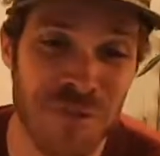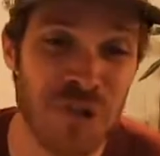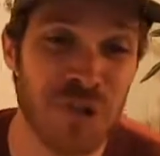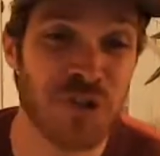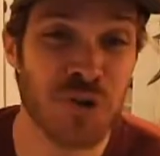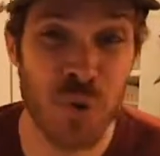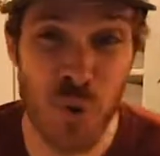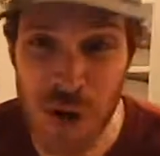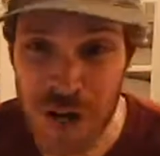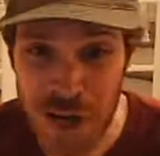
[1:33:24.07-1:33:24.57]

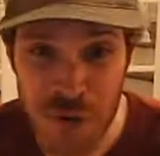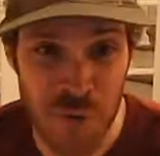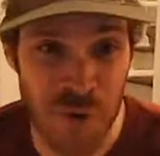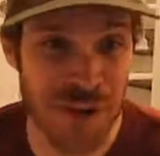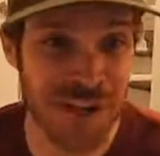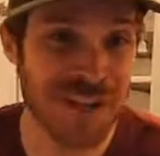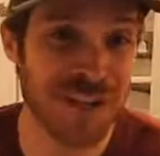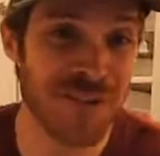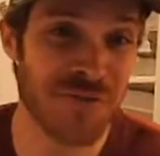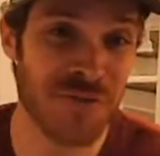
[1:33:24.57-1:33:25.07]

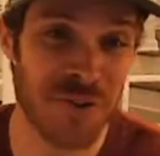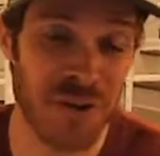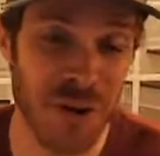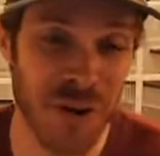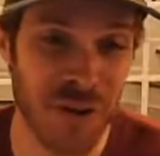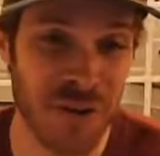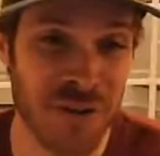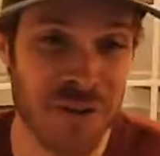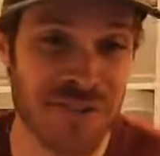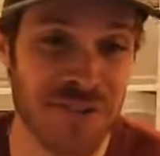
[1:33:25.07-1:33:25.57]
21 different
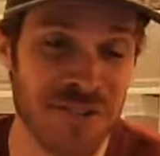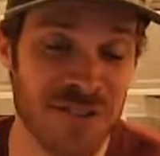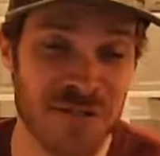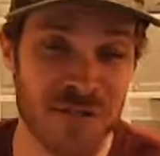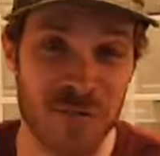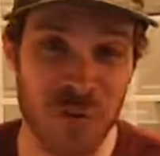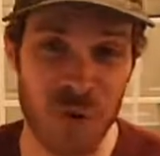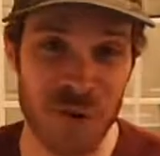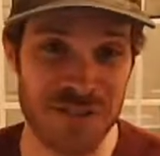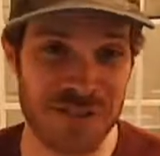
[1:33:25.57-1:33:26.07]
artists
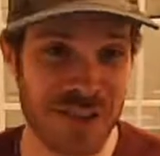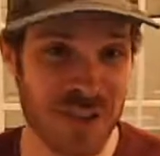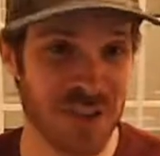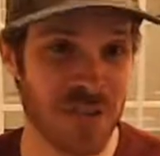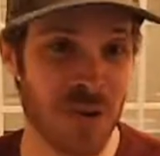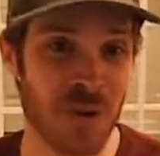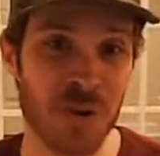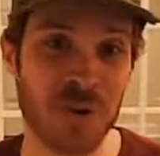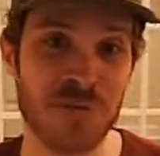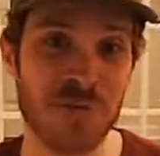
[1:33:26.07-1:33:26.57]
voicing
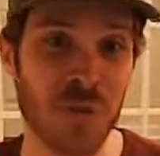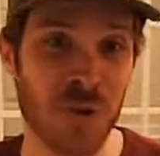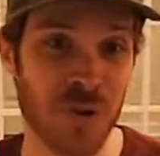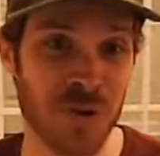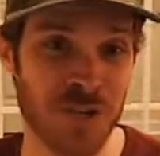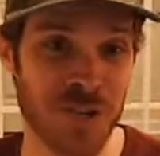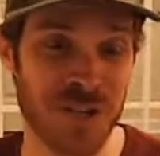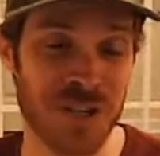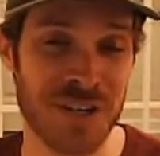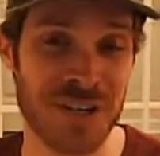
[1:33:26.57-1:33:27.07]
their own
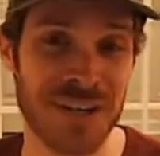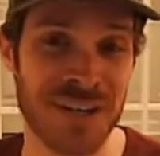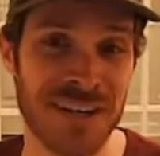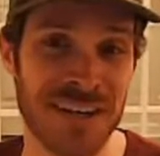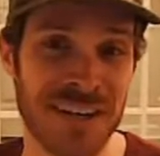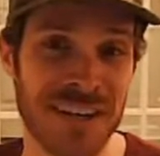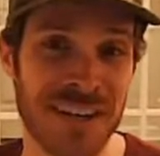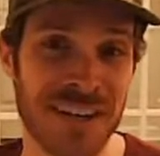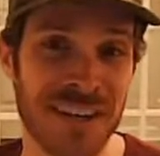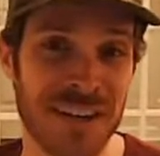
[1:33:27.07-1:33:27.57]
version
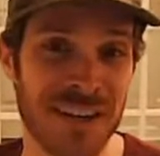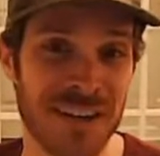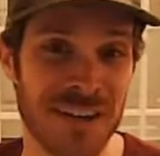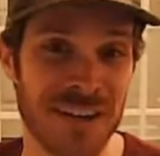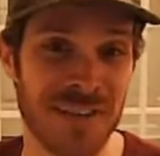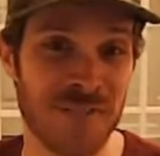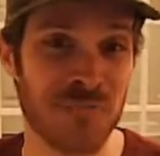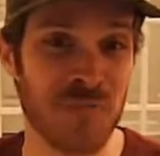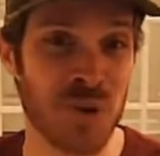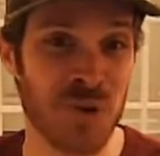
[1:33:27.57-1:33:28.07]

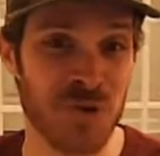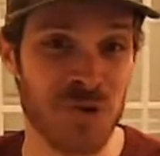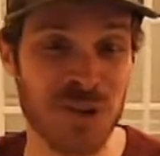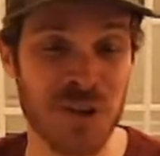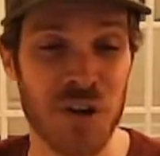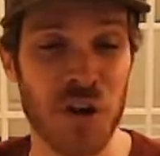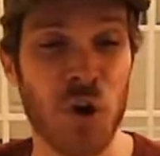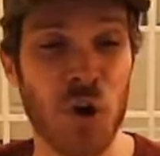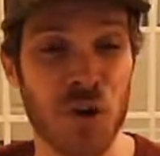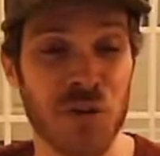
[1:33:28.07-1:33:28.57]
of
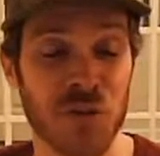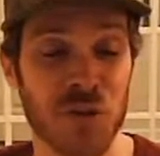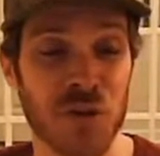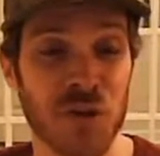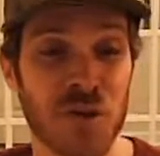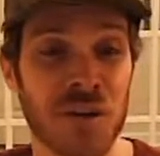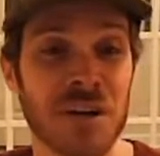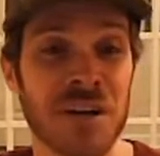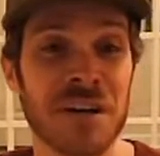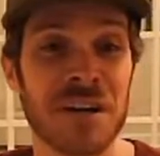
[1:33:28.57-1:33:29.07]
music
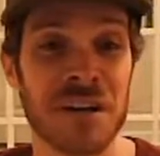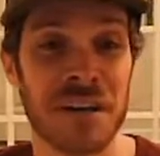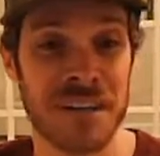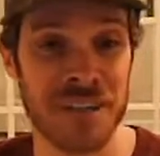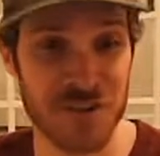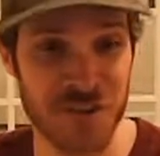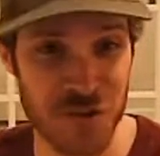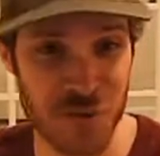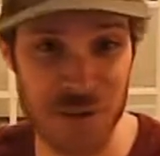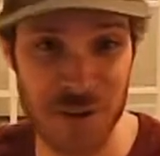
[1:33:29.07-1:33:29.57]
over an
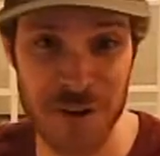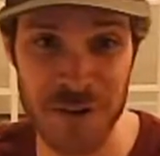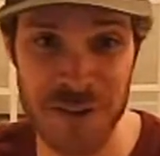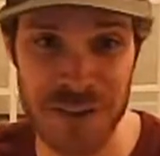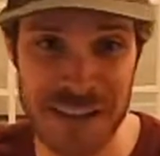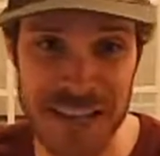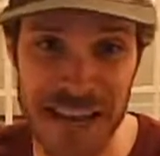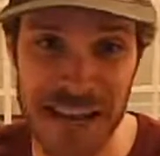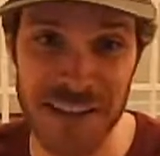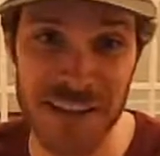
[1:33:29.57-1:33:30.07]
instrumental
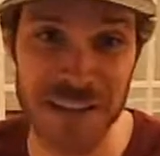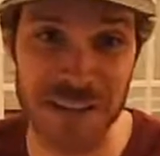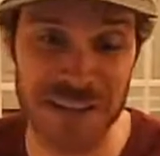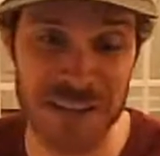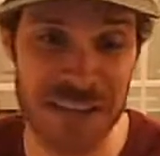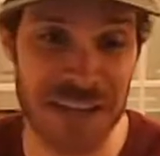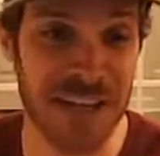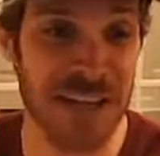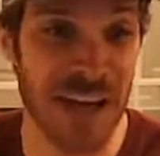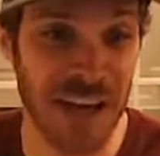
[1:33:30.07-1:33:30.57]

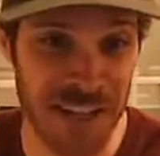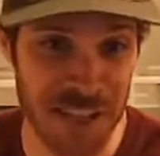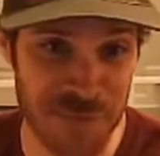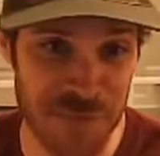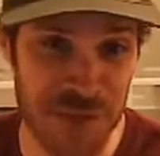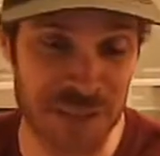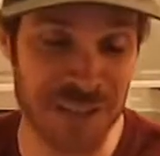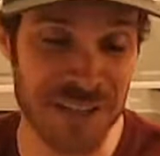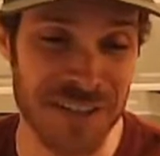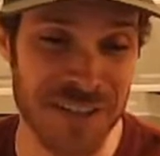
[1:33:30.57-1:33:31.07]
that Cali
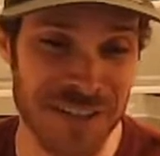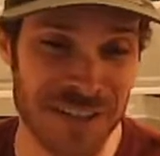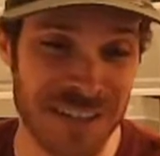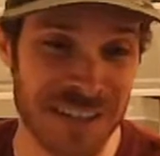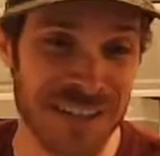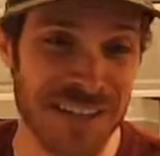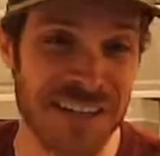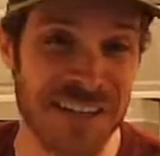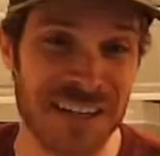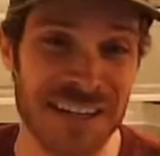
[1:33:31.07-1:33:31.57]
Buds
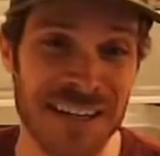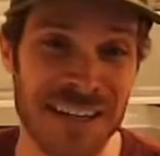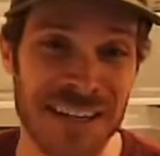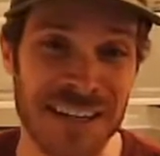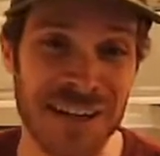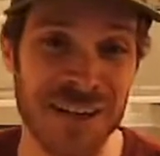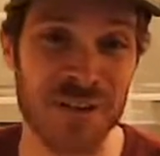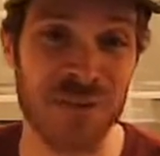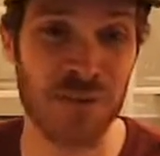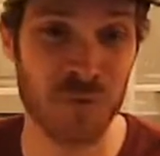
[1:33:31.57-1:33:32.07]

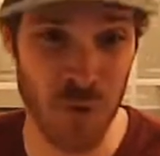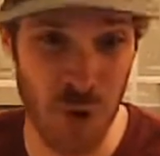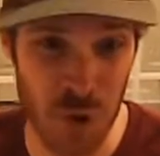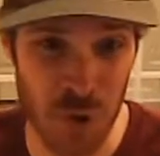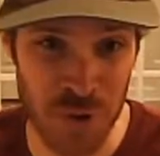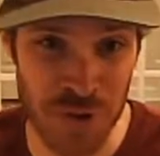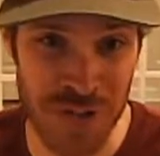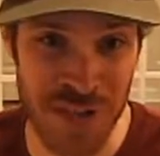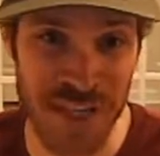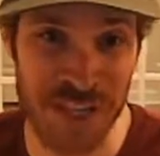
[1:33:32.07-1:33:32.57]

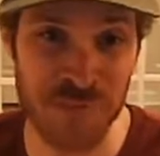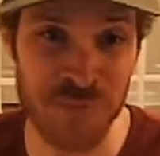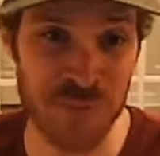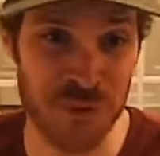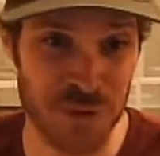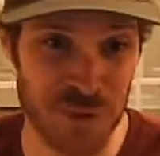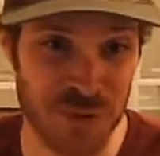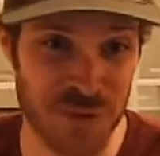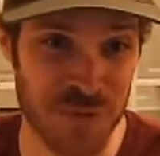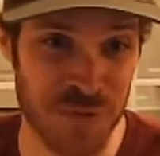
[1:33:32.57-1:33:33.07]
wrote and
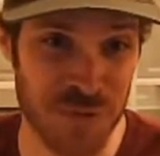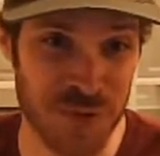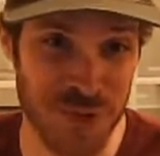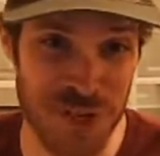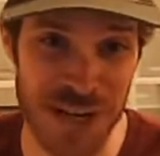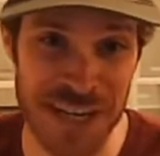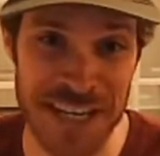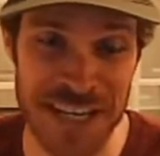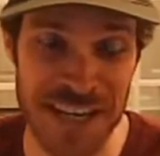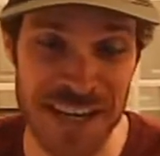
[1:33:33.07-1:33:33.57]
produced with
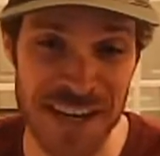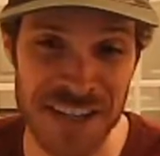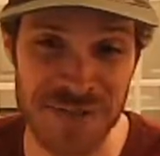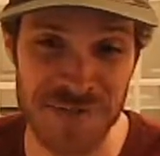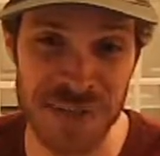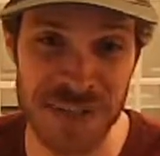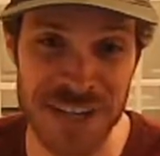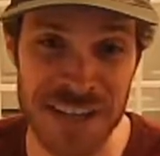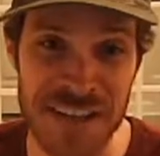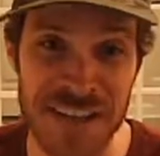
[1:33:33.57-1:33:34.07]
Johnny
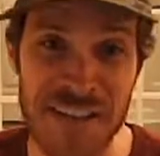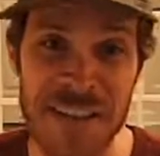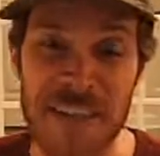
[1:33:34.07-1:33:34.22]
Cosmic.